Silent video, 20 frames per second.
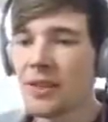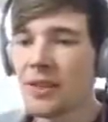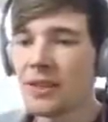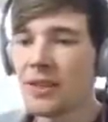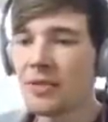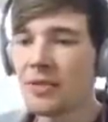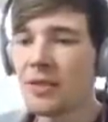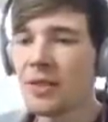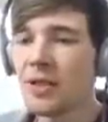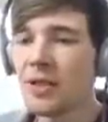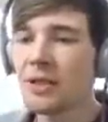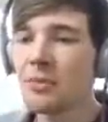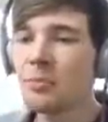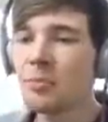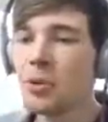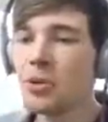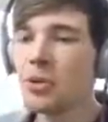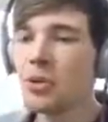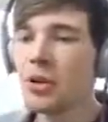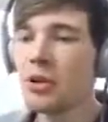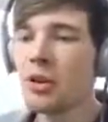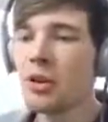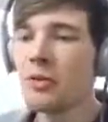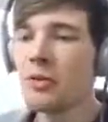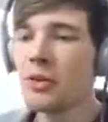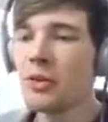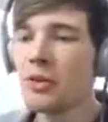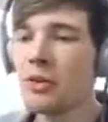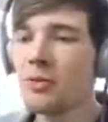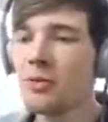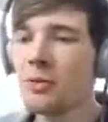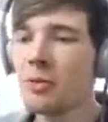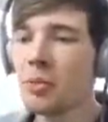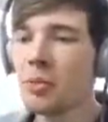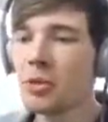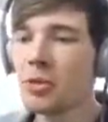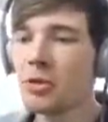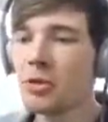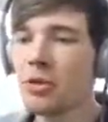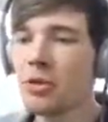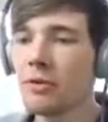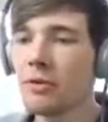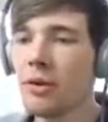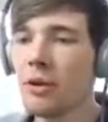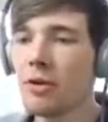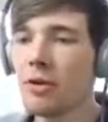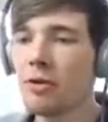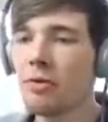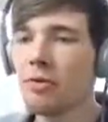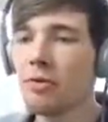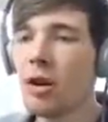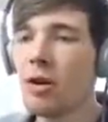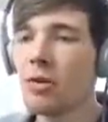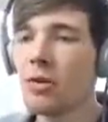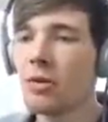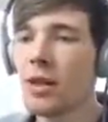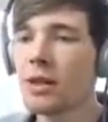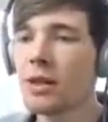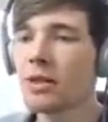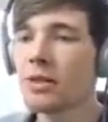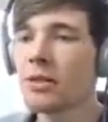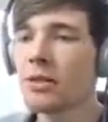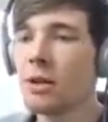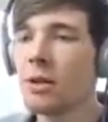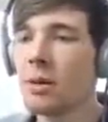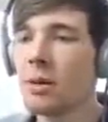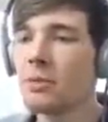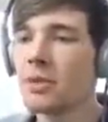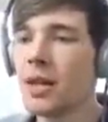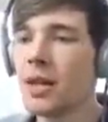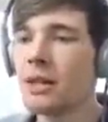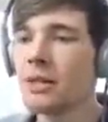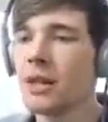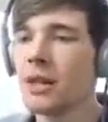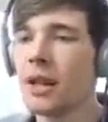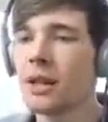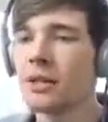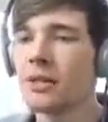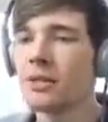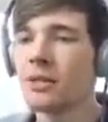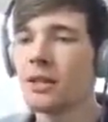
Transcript: So really just pushed her off the pushed her off her throne. That's so upsetting.